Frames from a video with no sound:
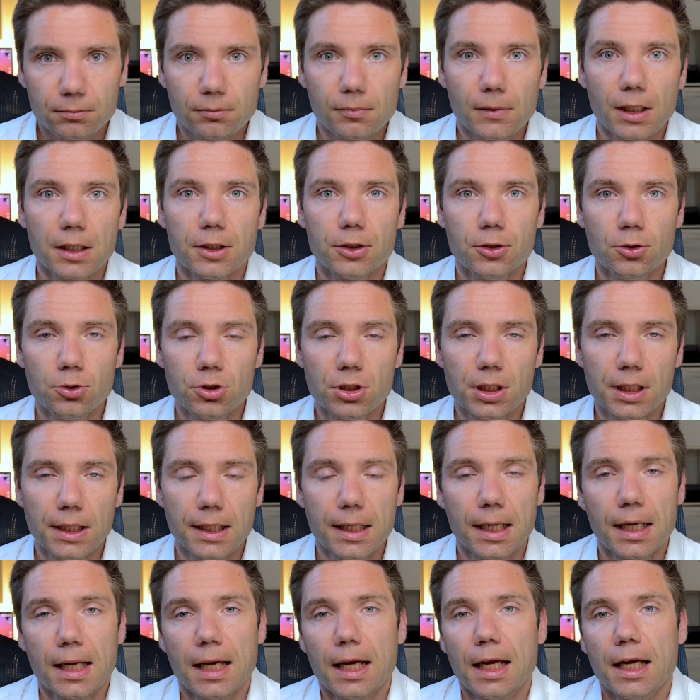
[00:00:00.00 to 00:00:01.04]
Usually
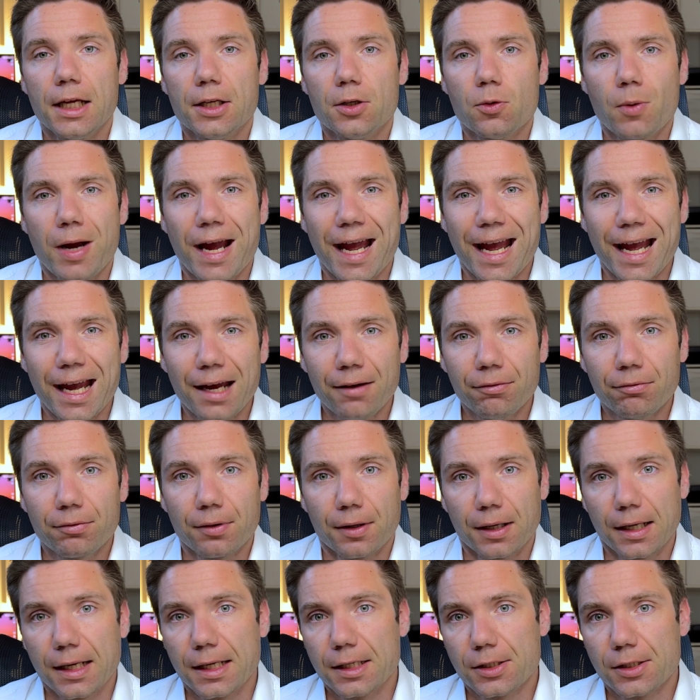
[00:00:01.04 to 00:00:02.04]
you have a